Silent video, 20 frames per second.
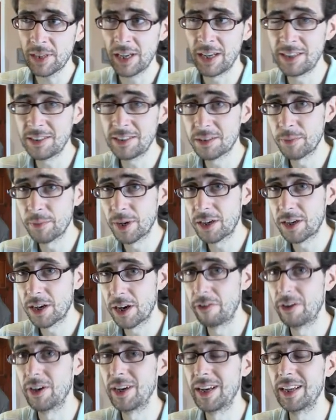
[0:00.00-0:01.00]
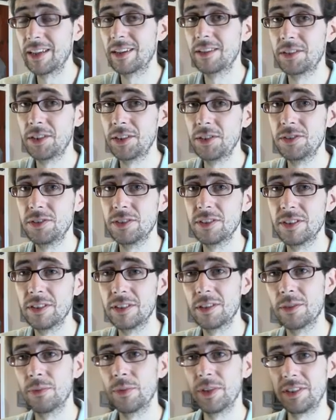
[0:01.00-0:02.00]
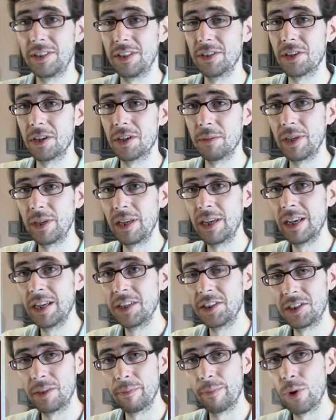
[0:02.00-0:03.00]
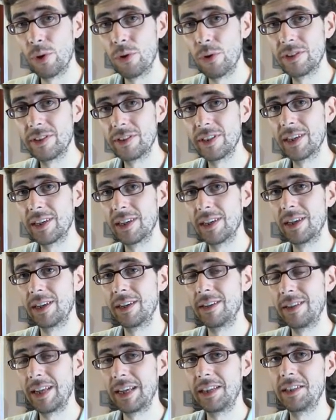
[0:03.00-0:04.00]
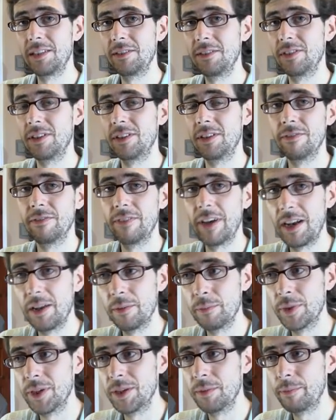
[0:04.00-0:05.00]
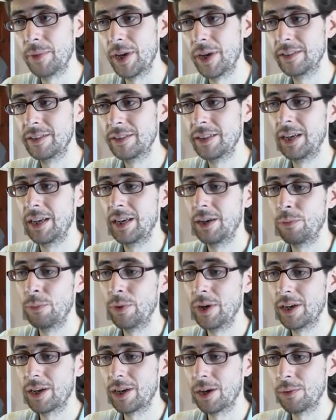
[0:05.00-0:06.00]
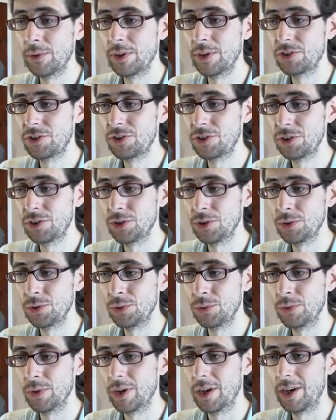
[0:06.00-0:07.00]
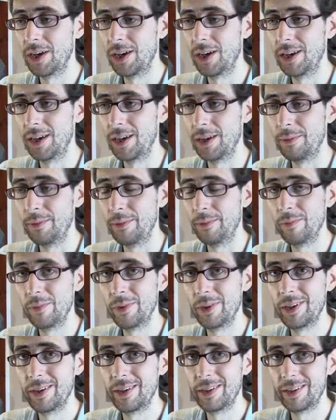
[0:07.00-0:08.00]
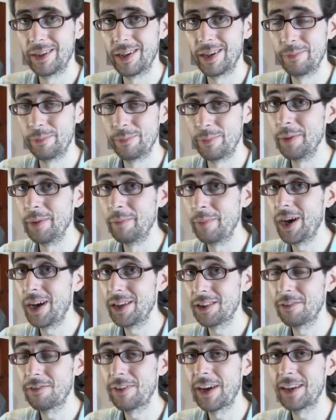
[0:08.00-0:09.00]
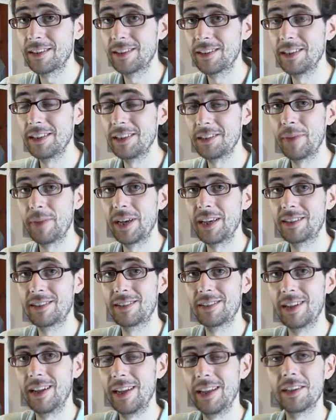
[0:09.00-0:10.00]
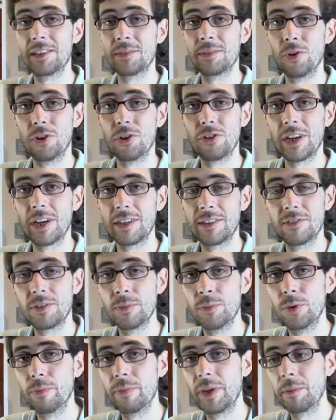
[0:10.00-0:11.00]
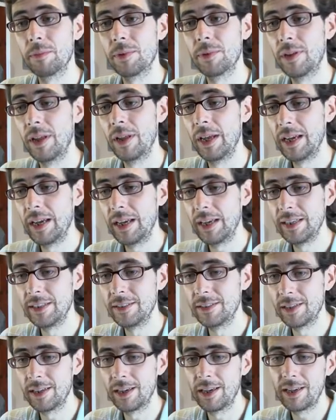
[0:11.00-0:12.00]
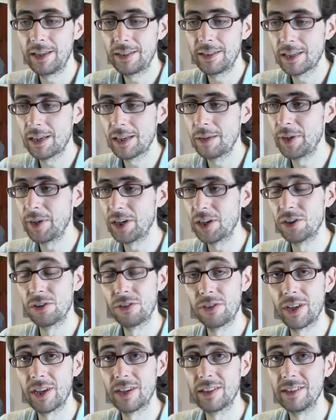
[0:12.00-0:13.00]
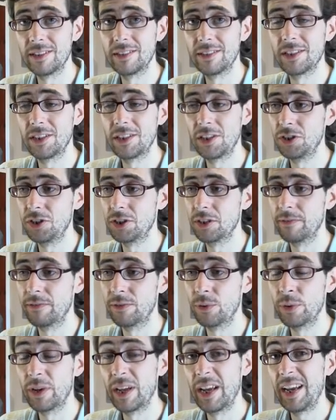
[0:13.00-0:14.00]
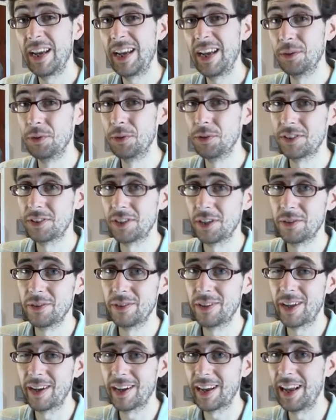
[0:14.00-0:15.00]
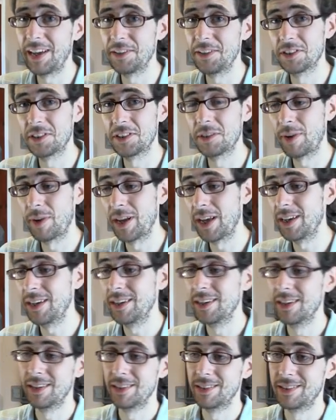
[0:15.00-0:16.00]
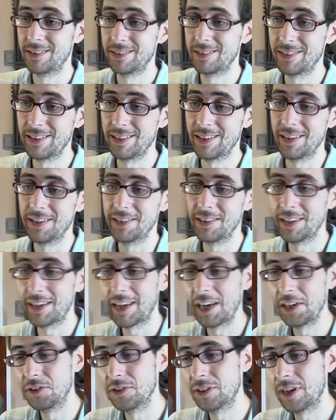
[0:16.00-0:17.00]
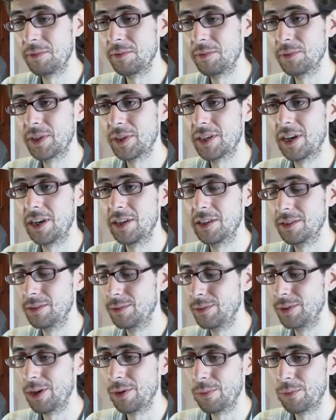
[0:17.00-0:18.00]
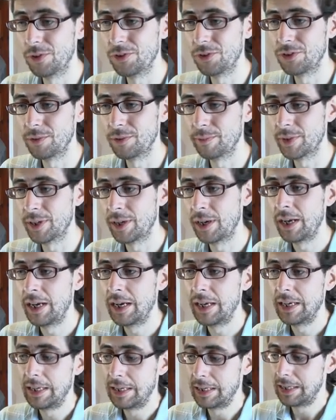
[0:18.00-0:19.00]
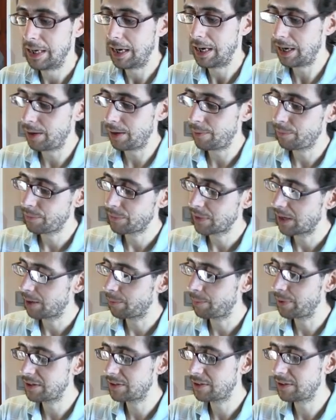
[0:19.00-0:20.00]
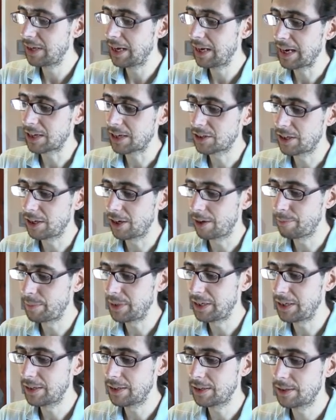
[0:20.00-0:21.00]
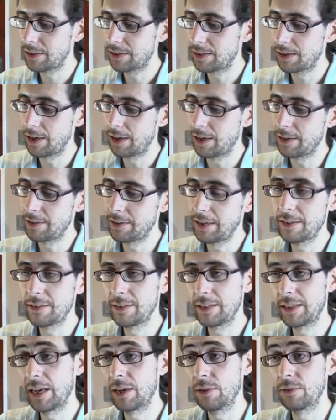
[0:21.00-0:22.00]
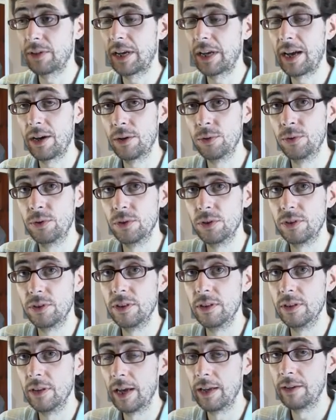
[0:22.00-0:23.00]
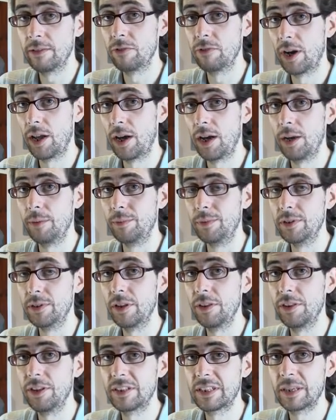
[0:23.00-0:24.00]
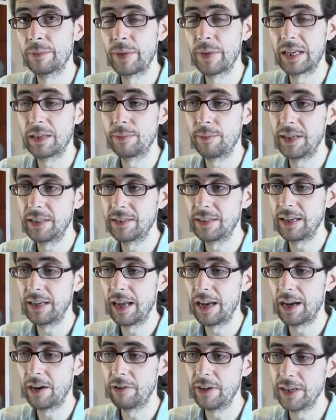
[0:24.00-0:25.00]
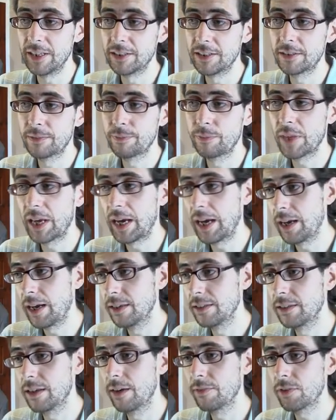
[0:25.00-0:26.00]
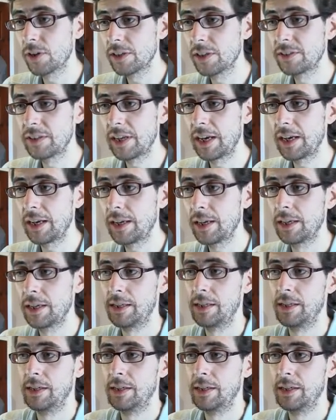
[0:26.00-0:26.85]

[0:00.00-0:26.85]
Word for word: at least among current Linux users, is that we're still going to be supporting native development, but we're going to, uh, but but the fact that this makes Linux more attractive to more people is it's going to be a good thing, and this is a huge jump forward. It also like allows us to play you know the occasional game that we kind of you know want to. But um, but today actually I've been uh, testing out how good and reliable this compatibility layer is, and I've got to say.